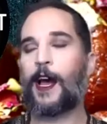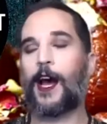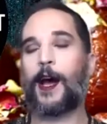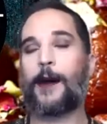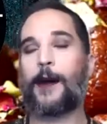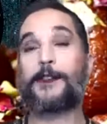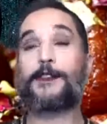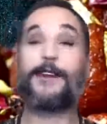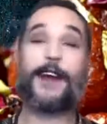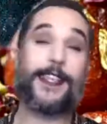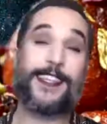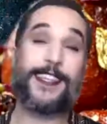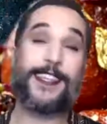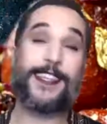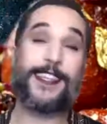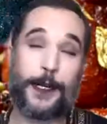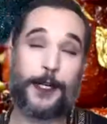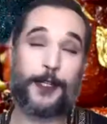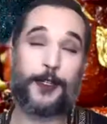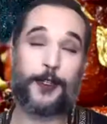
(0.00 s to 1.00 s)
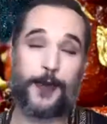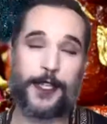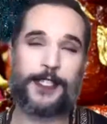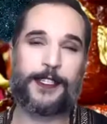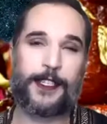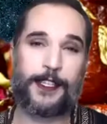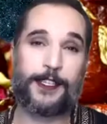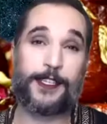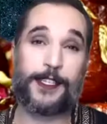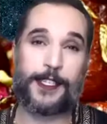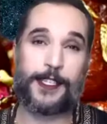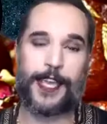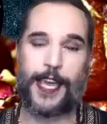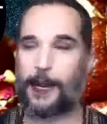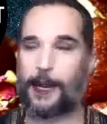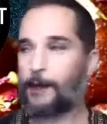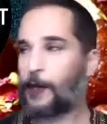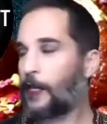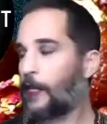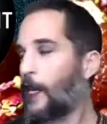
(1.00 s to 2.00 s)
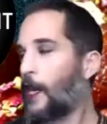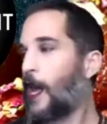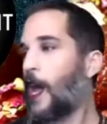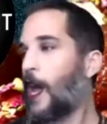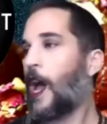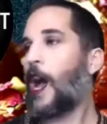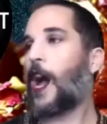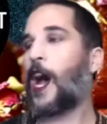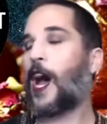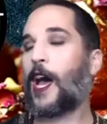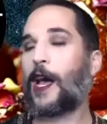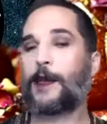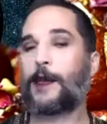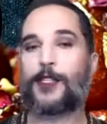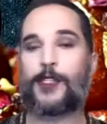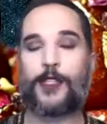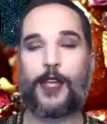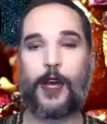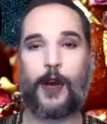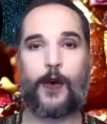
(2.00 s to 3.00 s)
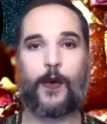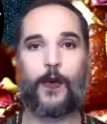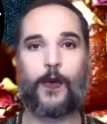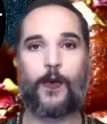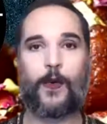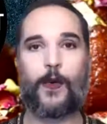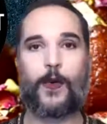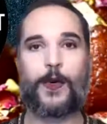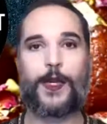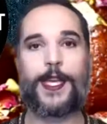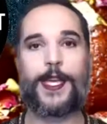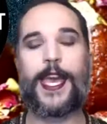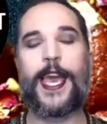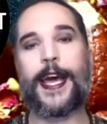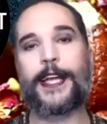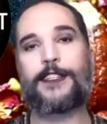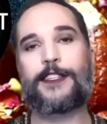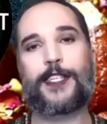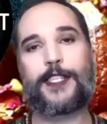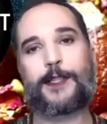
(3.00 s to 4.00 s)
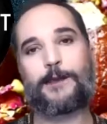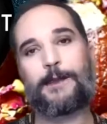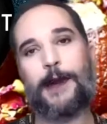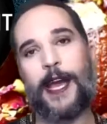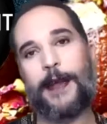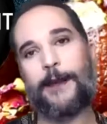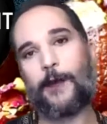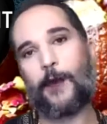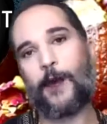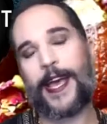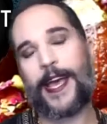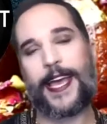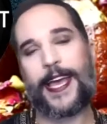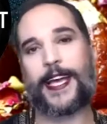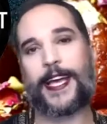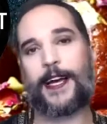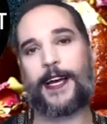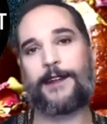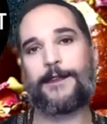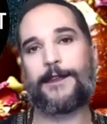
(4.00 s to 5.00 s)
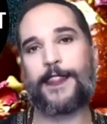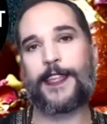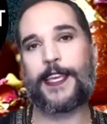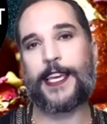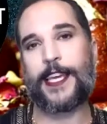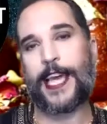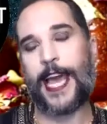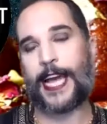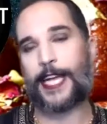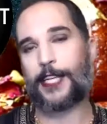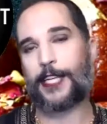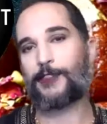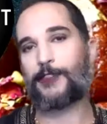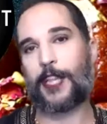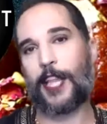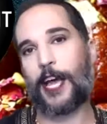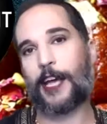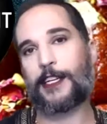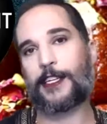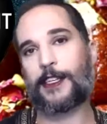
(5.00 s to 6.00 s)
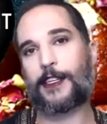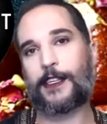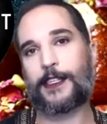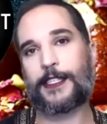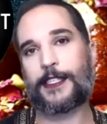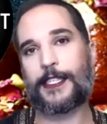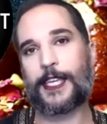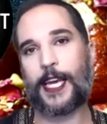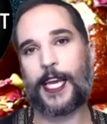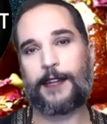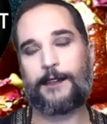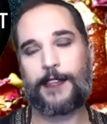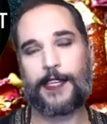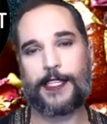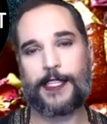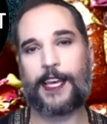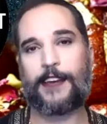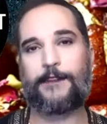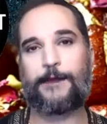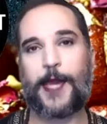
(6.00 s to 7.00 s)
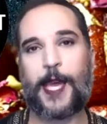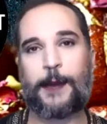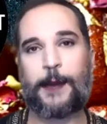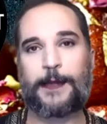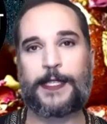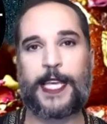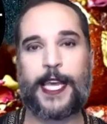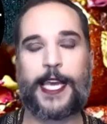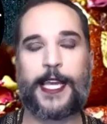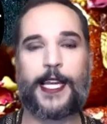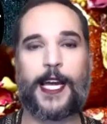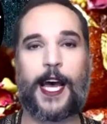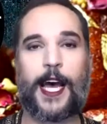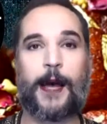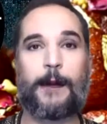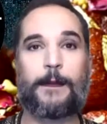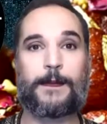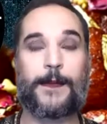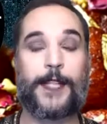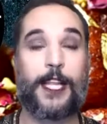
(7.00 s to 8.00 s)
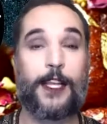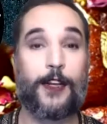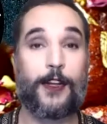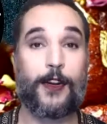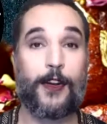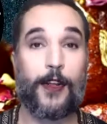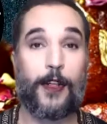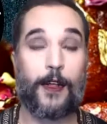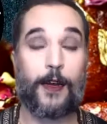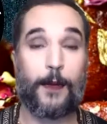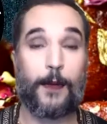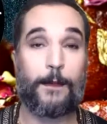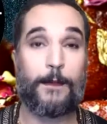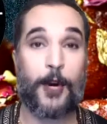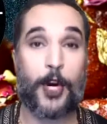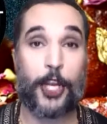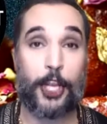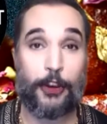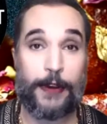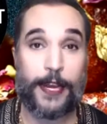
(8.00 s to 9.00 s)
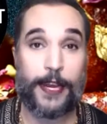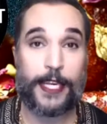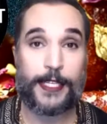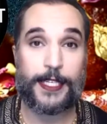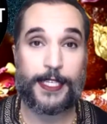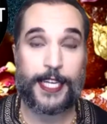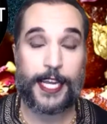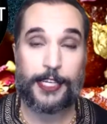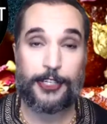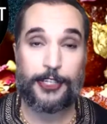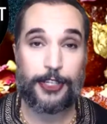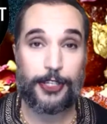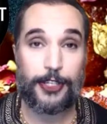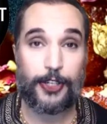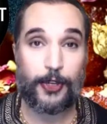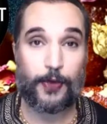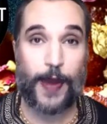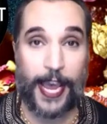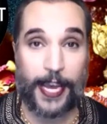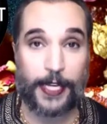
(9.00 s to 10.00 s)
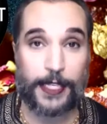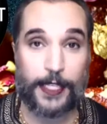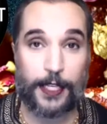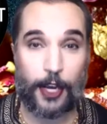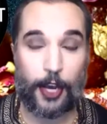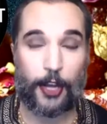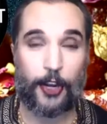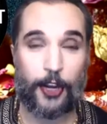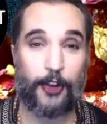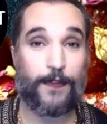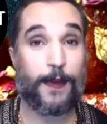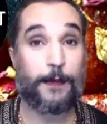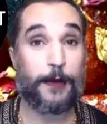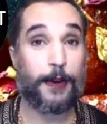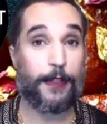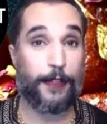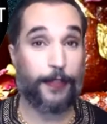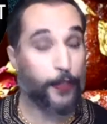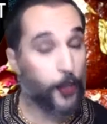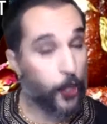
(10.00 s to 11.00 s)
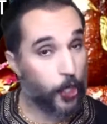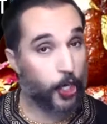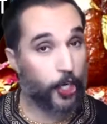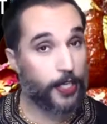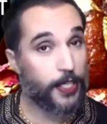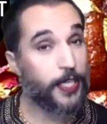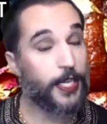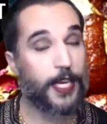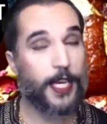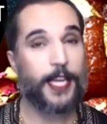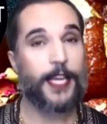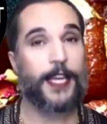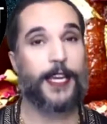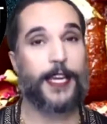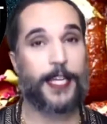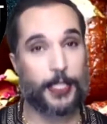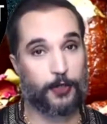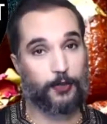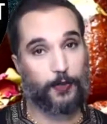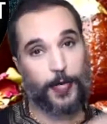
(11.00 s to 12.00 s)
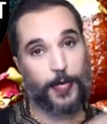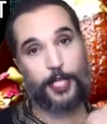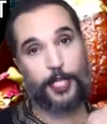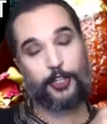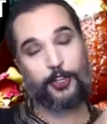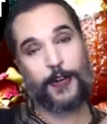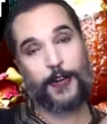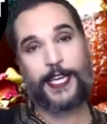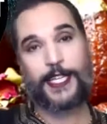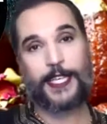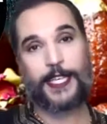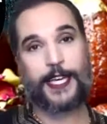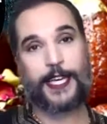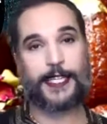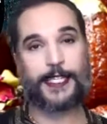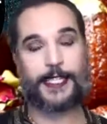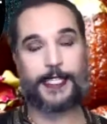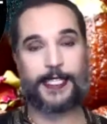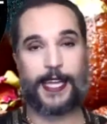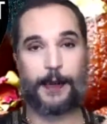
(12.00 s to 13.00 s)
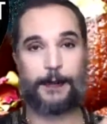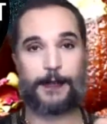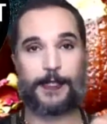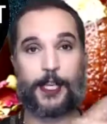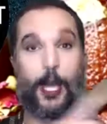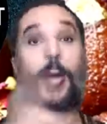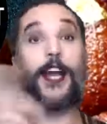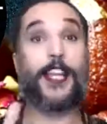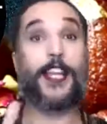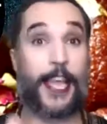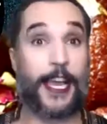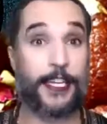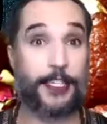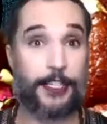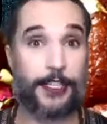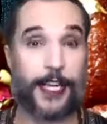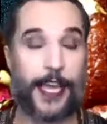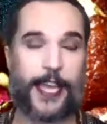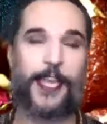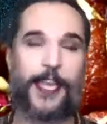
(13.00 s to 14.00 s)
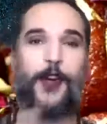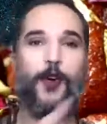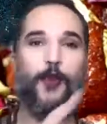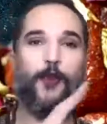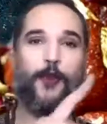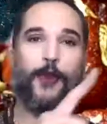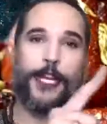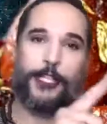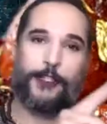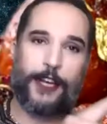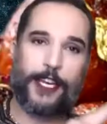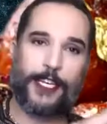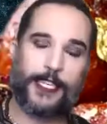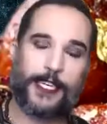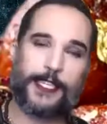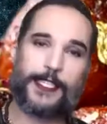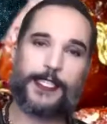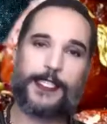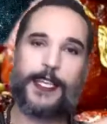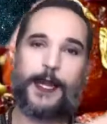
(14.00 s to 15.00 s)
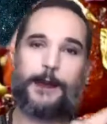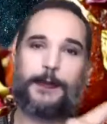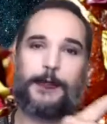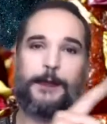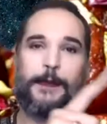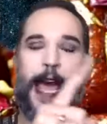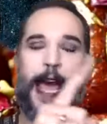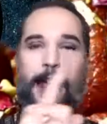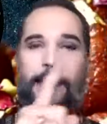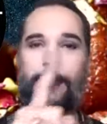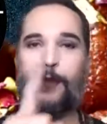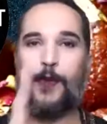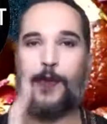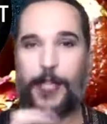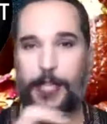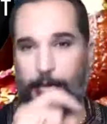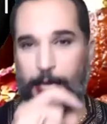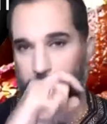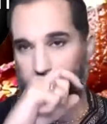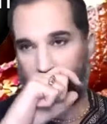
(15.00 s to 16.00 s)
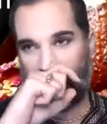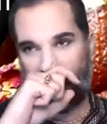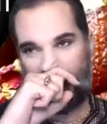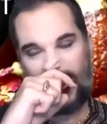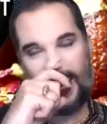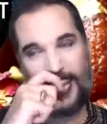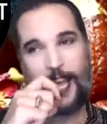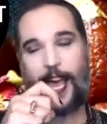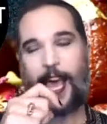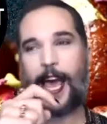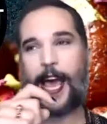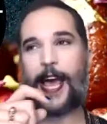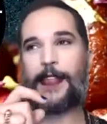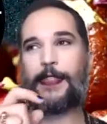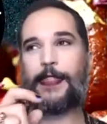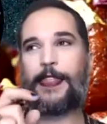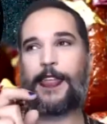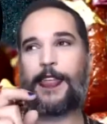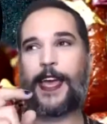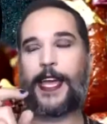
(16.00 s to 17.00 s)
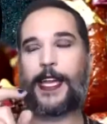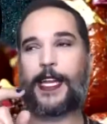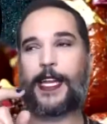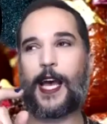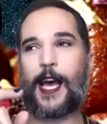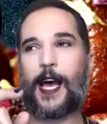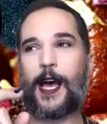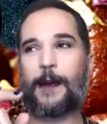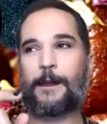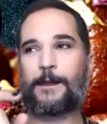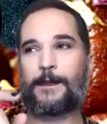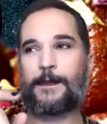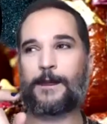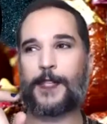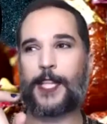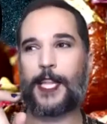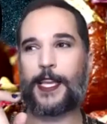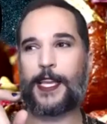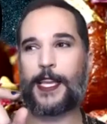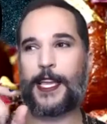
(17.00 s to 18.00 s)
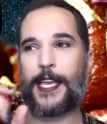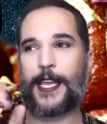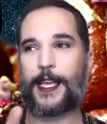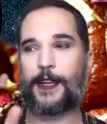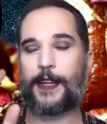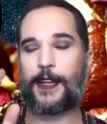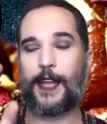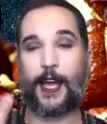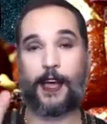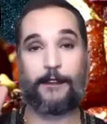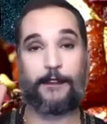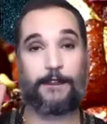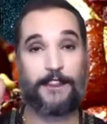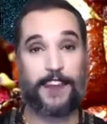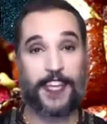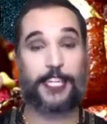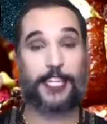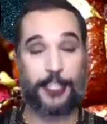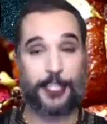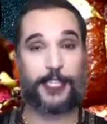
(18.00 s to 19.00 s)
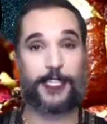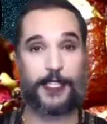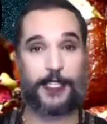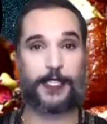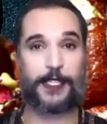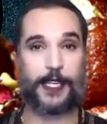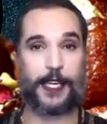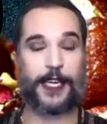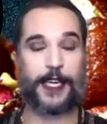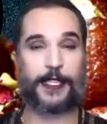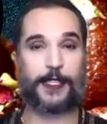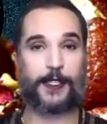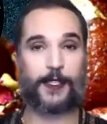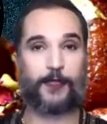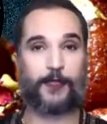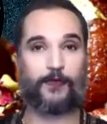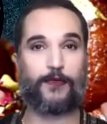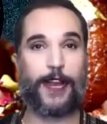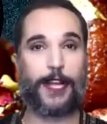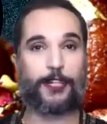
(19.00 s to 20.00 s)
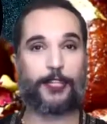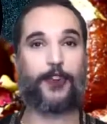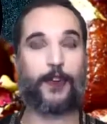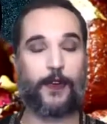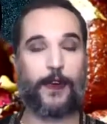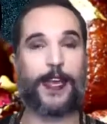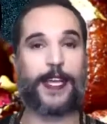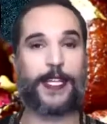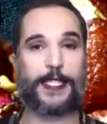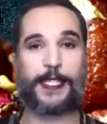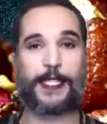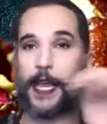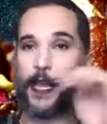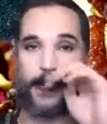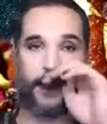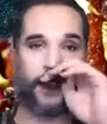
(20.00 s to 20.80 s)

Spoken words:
divinely spiritual and deliciously edible. So yeah, just by way of the astrological side of this F Me Update, Mercury stationed direct on November 3rd. It's retracing its steps on election day, retracing its steps back through Libra, and then it finishes its retrograde cycle